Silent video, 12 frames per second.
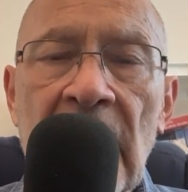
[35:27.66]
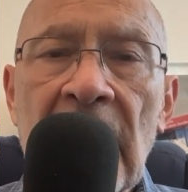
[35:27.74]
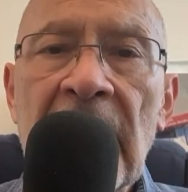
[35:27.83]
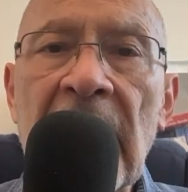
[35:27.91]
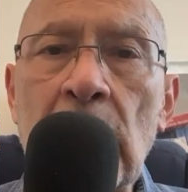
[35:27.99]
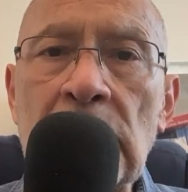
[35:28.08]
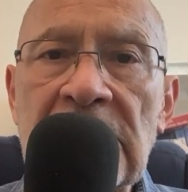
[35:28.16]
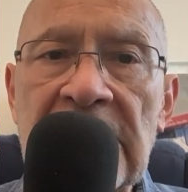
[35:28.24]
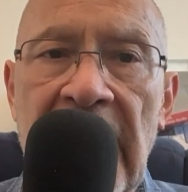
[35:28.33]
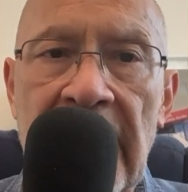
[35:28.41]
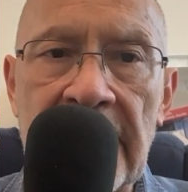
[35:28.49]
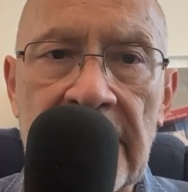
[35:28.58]

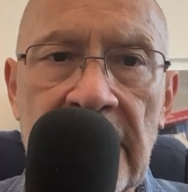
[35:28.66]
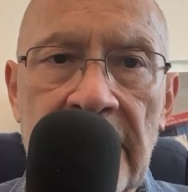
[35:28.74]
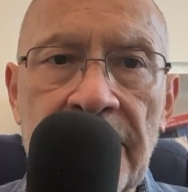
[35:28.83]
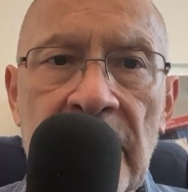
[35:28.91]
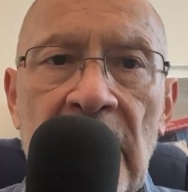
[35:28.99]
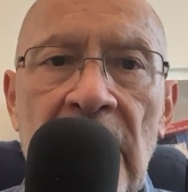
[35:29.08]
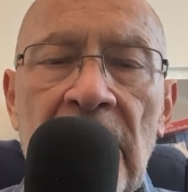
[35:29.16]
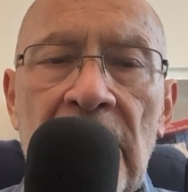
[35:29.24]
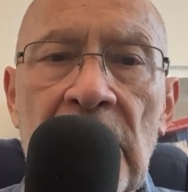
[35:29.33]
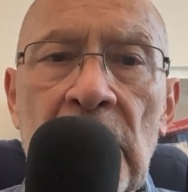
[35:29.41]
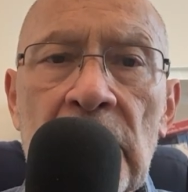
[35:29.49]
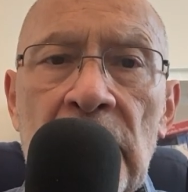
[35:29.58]
Causality.
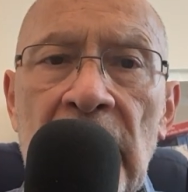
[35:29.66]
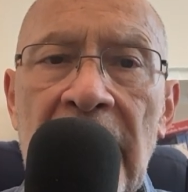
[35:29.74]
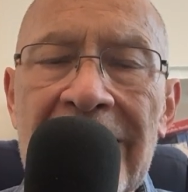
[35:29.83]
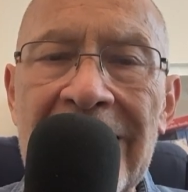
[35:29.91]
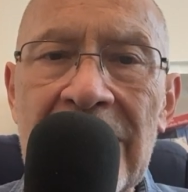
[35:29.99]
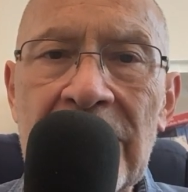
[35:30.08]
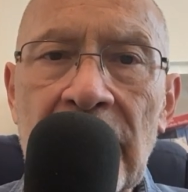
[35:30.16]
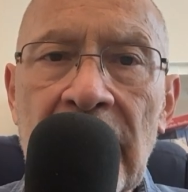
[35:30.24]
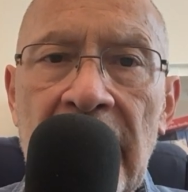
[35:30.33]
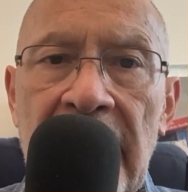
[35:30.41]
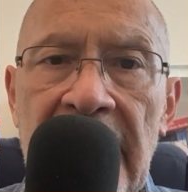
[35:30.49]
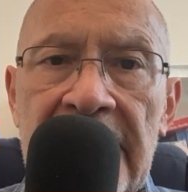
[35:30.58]
Due to the
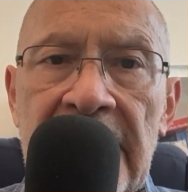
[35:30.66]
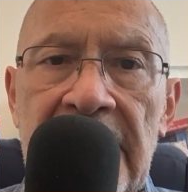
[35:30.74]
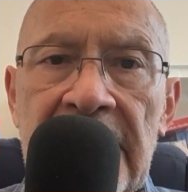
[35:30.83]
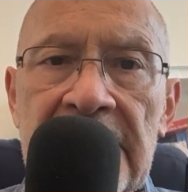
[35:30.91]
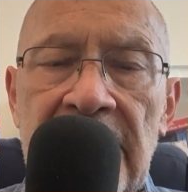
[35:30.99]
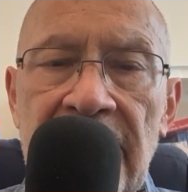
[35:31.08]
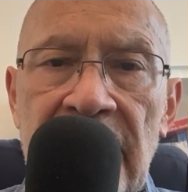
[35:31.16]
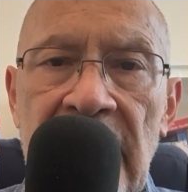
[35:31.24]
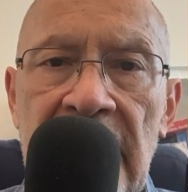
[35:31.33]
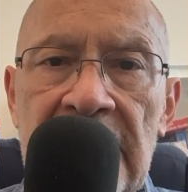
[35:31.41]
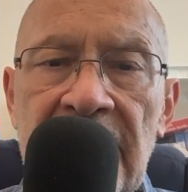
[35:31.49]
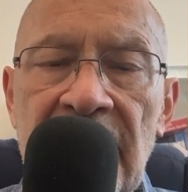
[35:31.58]
interconnectedness of
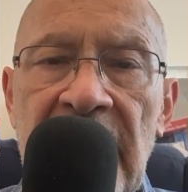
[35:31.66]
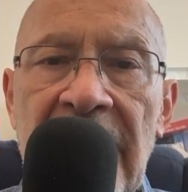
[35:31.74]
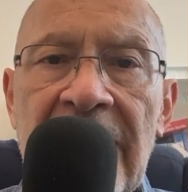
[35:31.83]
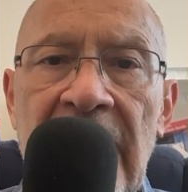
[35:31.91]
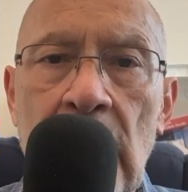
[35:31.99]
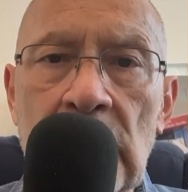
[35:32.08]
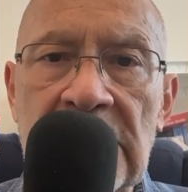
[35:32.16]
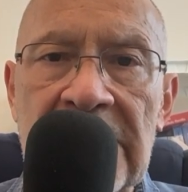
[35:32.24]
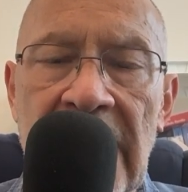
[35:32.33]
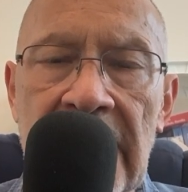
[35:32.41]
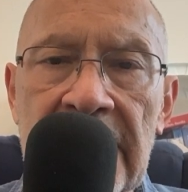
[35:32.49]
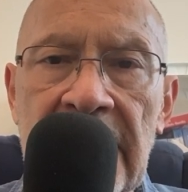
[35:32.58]
things via
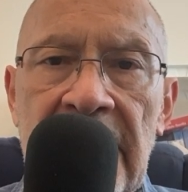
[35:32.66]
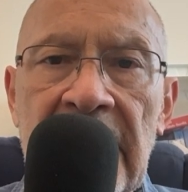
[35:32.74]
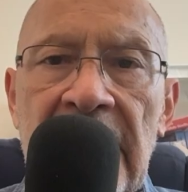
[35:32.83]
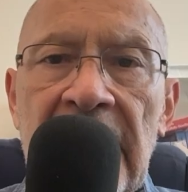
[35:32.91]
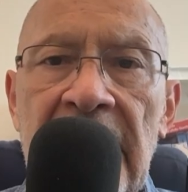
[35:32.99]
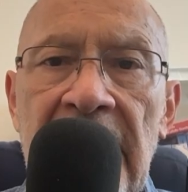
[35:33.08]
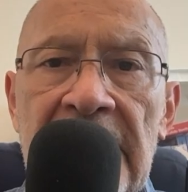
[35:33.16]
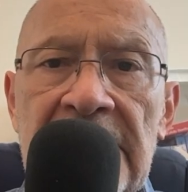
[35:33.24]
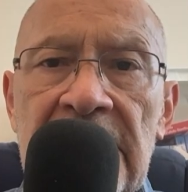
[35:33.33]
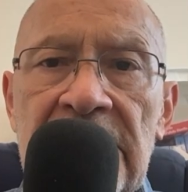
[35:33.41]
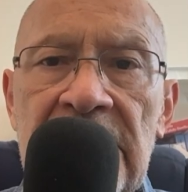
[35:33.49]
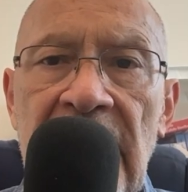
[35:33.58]
causality, it's a
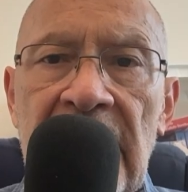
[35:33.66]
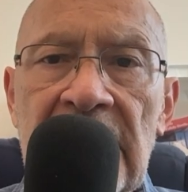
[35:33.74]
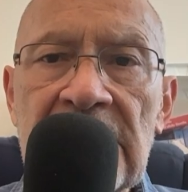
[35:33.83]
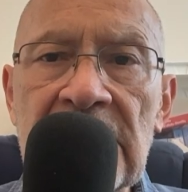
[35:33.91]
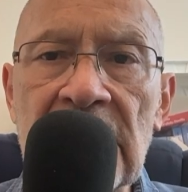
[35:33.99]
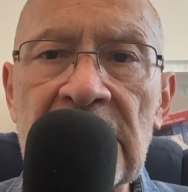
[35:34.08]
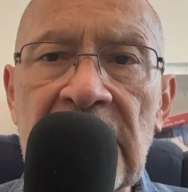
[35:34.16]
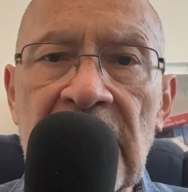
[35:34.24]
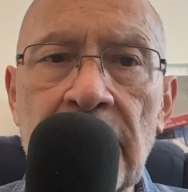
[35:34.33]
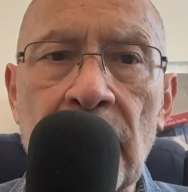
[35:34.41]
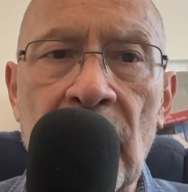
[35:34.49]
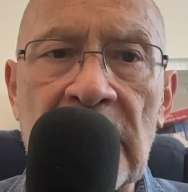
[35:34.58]
chain such
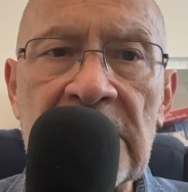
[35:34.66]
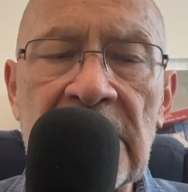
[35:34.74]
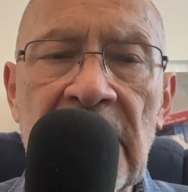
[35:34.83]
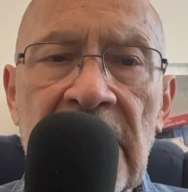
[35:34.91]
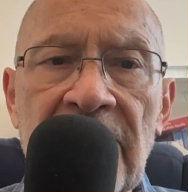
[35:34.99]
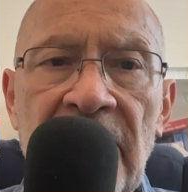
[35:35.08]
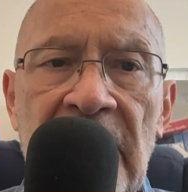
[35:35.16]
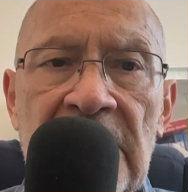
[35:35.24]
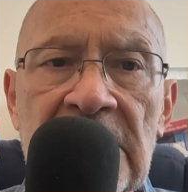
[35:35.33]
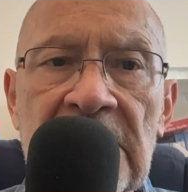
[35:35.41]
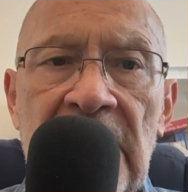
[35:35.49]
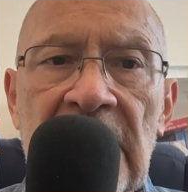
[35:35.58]
that present-day
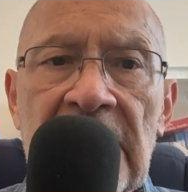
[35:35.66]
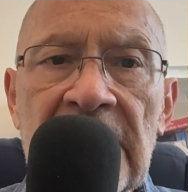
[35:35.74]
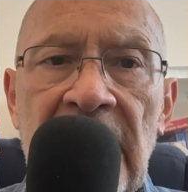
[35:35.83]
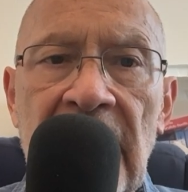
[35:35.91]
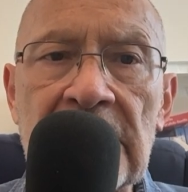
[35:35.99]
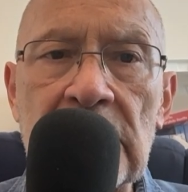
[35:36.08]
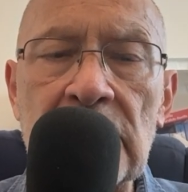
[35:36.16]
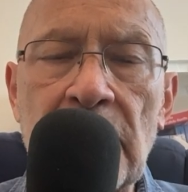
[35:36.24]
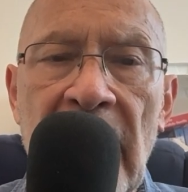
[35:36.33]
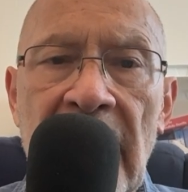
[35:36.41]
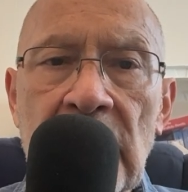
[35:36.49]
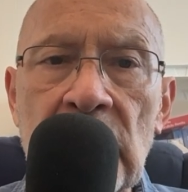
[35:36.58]
events takes us
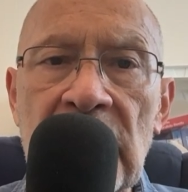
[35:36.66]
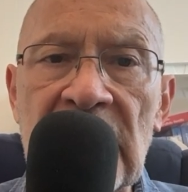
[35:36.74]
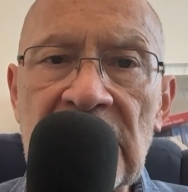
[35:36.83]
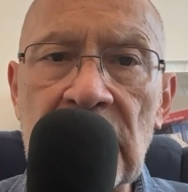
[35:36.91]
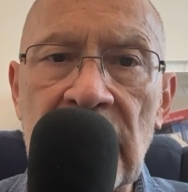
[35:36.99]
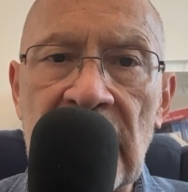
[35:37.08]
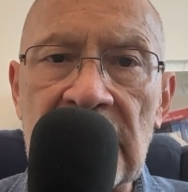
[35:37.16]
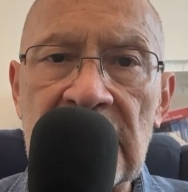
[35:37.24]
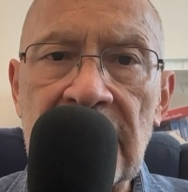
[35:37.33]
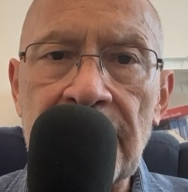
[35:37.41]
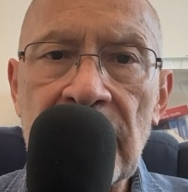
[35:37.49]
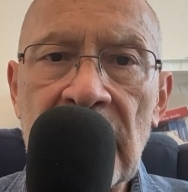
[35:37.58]
back to yesterday's
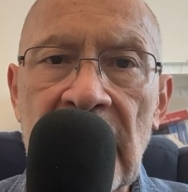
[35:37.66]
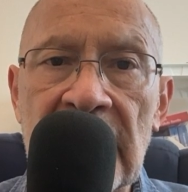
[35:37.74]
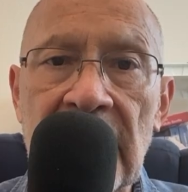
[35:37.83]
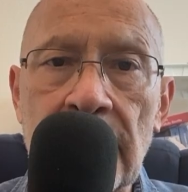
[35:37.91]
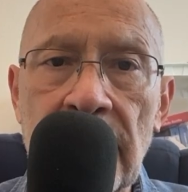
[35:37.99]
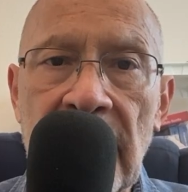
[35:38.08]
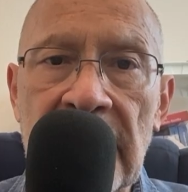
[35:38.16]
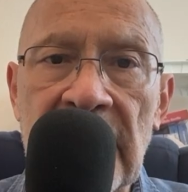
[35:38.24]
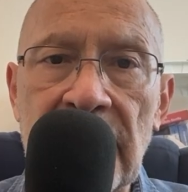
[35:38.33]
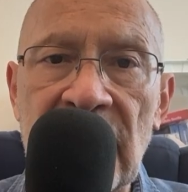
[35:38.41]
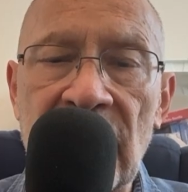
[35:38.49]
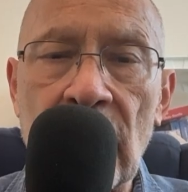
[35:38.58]
and the
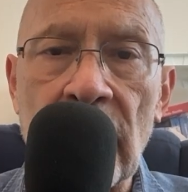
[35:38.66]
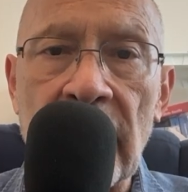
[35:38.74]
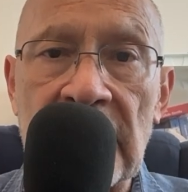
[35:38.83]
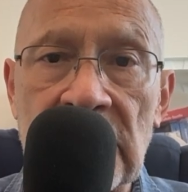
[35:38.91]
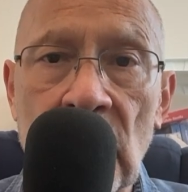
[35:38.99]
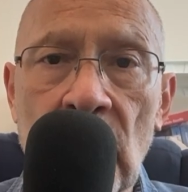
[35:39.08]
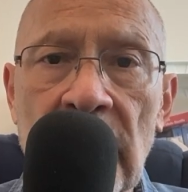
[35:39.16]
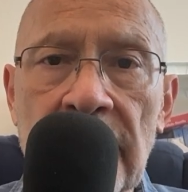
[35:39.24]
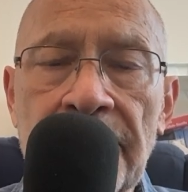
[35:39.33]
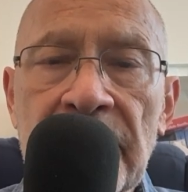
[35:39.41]
before and so on.